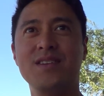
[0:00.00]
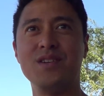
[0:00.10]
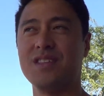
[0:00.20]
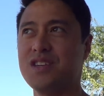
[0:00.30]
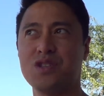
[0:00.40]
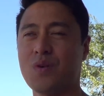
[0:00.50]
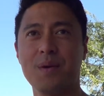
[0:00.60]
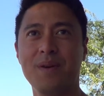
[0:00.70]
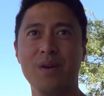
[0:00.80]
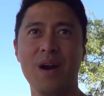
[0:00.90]
They just
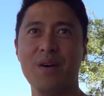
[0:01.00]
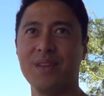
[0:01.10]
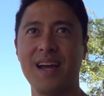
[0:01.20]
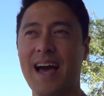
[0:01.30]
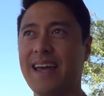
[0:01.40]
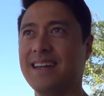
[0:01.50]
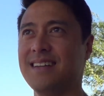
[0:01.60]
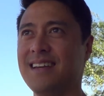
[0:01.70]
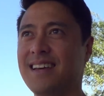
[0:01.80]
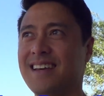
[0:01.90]
want to be around the guy,
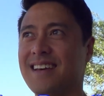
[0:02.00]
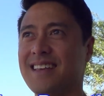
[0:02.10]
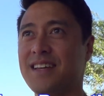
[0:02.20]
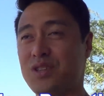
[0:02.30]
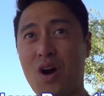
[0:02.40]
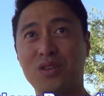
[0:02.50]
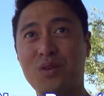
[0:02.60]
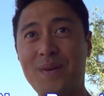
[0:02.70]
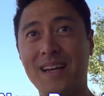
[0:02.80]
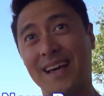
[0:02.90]
and they talk
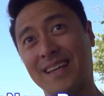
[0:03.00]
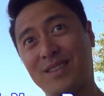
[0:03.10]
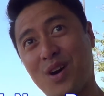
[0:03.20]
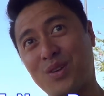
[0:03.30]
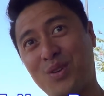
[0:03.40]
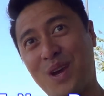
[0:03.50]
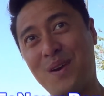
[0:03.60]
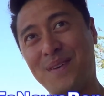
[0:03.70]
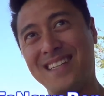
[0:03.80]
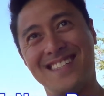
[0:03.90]
to me like they talk to
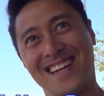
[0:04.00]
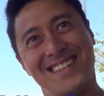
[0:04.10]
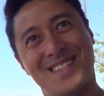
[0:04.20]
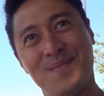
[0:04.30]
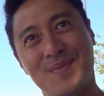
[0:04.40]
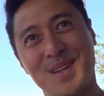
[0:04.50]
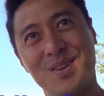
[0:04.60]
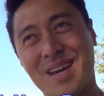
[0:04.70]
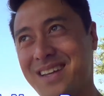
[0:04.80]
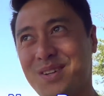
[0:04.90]
him. It's not
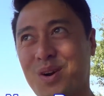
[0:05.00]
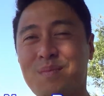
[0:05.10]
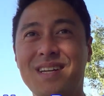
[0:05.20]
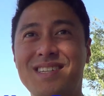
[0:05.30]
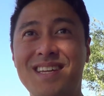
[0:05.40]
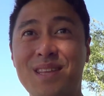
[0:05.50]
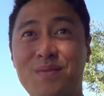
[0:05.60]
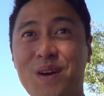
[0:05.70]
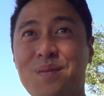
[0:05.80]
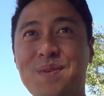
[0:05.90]
something you normally see in
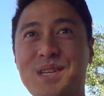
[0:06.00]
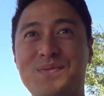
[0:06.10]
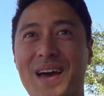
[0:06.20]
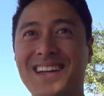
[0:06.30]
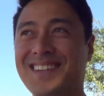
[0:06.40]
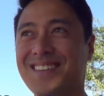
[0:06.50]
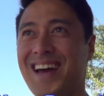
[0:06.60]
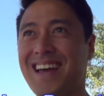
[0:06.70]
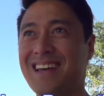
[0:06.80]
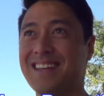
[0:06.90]
the Philippines, man. You know,
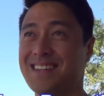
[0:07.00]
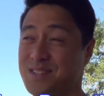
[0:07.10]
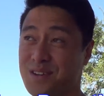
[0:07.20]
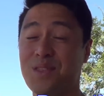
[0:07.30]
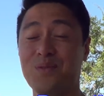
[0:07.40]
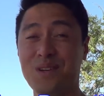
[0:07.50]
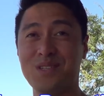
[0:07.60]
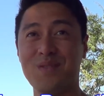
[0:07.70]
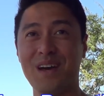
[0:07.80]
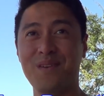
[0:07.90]
that's another
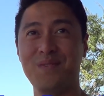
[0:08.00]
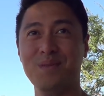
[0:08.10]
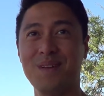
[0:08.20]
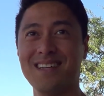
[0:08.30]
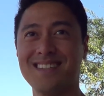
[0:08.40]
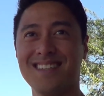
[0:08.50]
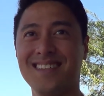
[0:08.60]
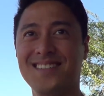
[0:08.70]
reason why I feel blessed.